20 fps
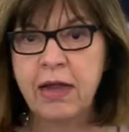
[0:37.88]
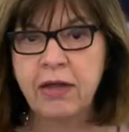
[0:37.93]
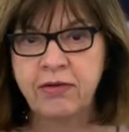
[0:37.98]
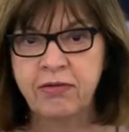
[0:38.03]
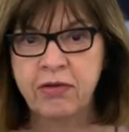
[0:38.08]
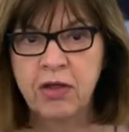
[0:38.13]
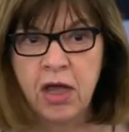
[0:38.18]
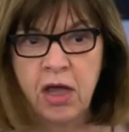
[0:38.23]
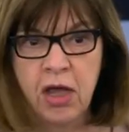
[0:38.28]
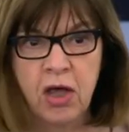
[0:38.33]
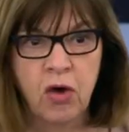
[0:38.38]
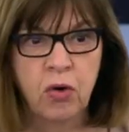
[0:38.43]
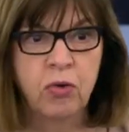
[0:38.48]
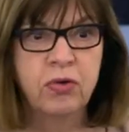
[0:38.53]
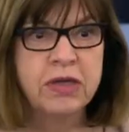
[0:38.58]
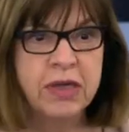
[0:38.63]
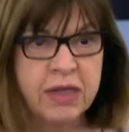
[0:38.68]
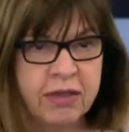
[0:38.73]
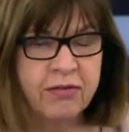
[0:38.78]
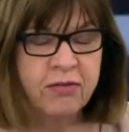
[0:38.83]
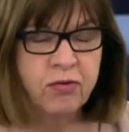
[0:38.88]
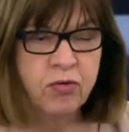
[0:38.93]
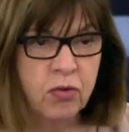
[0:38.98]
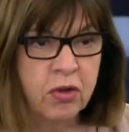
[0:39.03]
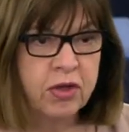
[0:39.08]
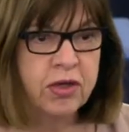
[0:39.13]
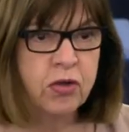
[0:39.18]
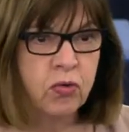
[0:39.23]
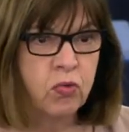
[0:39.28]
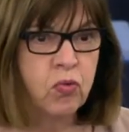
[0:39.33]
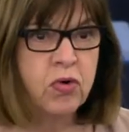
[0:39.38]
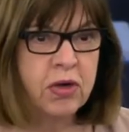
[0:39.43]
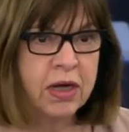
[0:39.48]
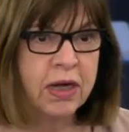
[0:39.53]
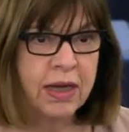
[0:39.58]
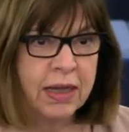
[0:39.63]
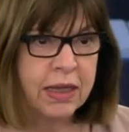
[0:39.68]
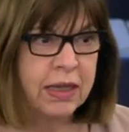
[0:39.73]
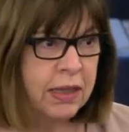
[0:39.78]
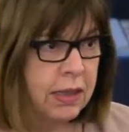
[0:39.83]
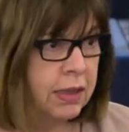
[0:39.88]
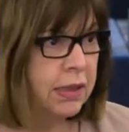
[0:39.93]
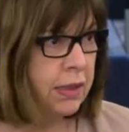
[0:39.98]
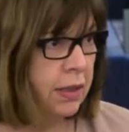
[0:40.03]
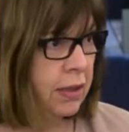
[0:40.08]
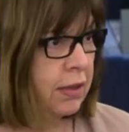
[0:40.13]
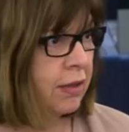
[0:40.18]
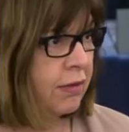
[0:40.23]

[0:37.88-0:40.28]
most difficulty with is Russia.